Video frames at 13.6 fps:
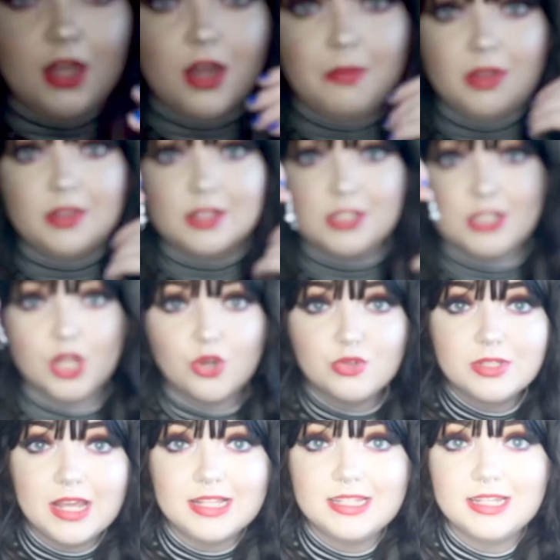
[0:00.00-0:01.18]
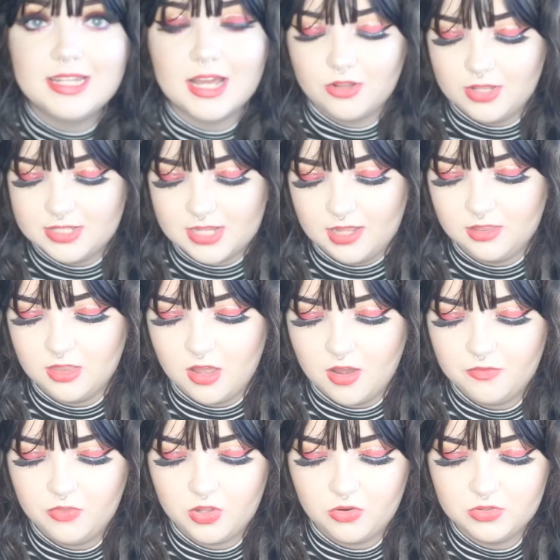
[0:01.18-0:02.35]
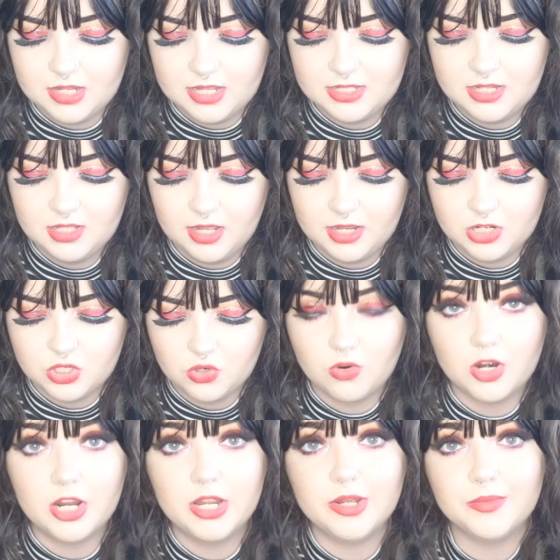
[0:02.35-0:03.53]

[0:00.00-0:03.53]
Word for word: got me this little dainty necklace. I love little dainty like jewelry.